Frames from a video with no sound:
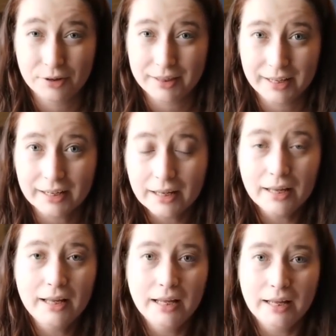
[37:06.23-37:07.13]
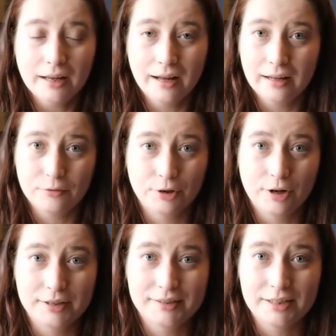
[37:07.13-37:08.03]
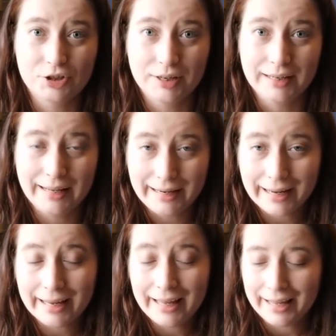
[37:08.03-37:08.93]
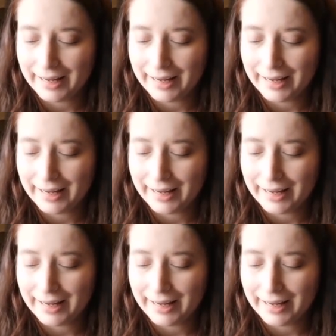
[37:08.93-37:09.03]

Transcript: everything for cross stitch and knitting.